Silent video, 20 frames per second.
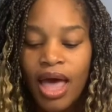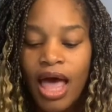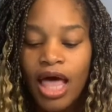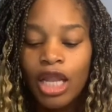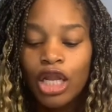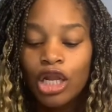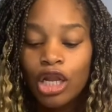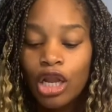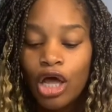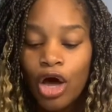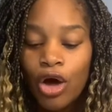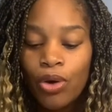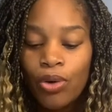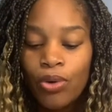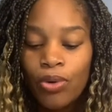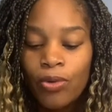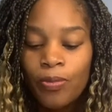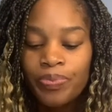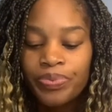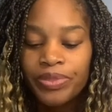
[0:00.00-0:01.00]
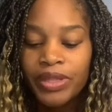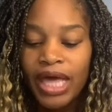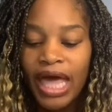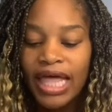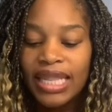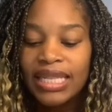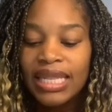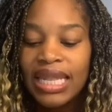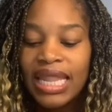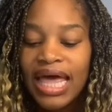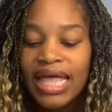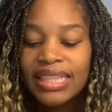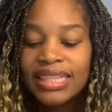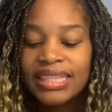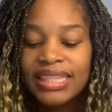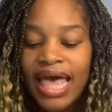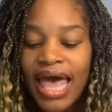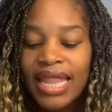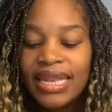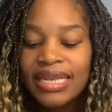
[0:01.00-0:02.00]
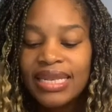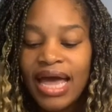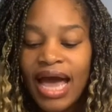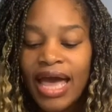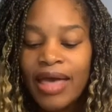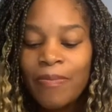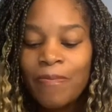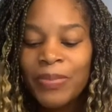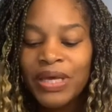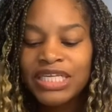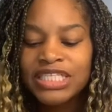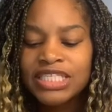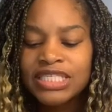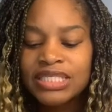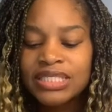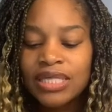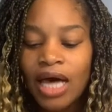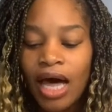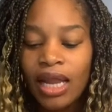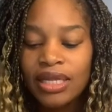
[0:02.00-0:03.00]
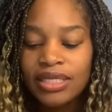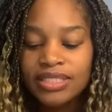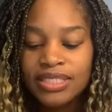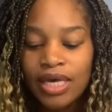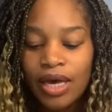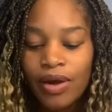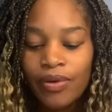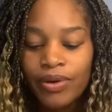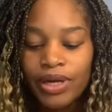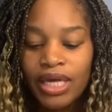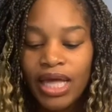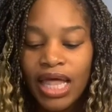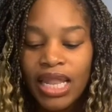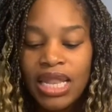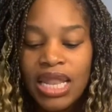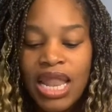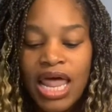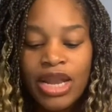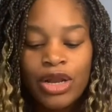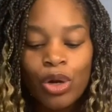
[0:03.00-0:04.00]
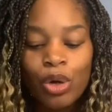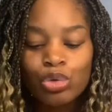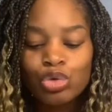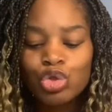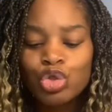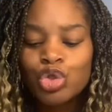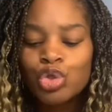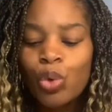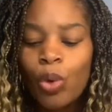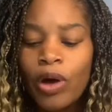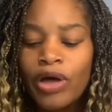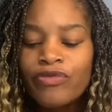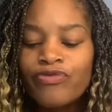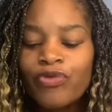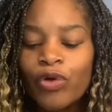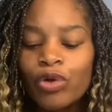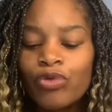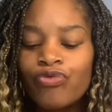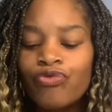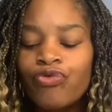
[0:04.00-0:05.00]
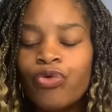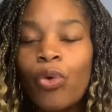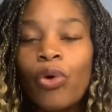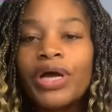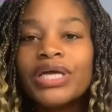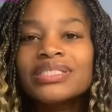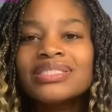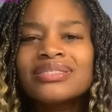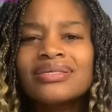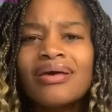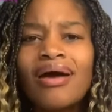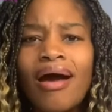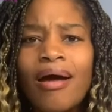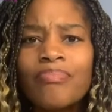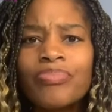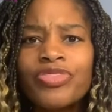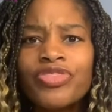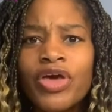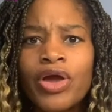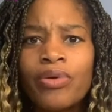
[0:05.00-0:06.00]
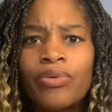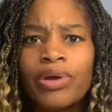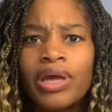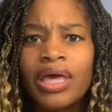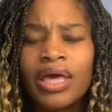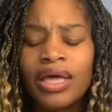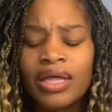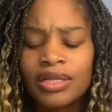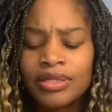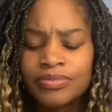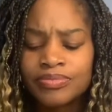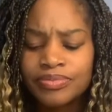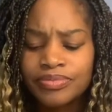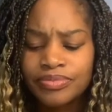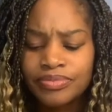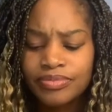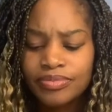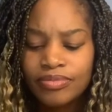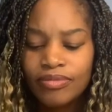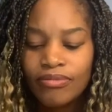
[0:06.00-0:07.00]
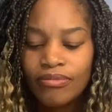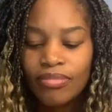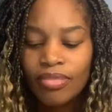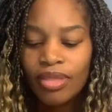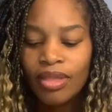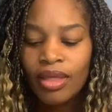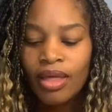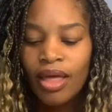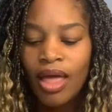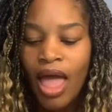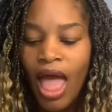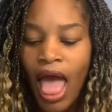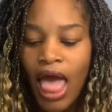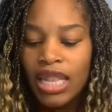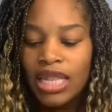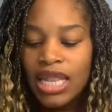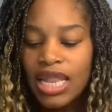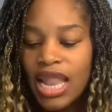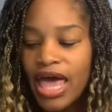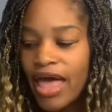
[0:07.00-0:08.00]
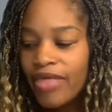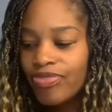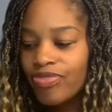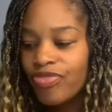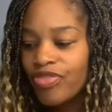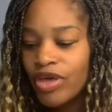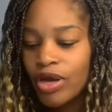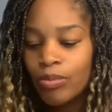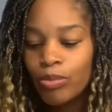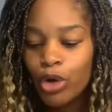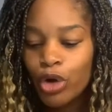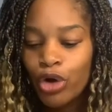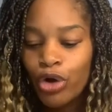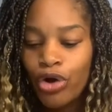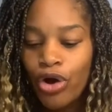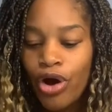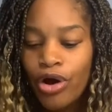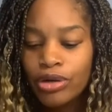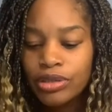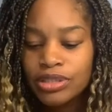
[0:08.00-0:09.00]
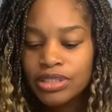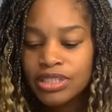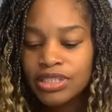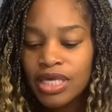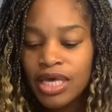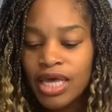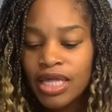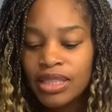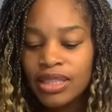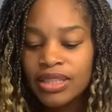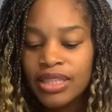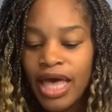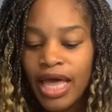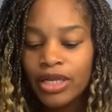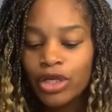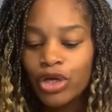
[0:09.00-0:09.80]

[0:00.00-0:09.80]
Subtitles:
Lo, let that night be solitary. Let no joyful voice come therein. Let them curse it that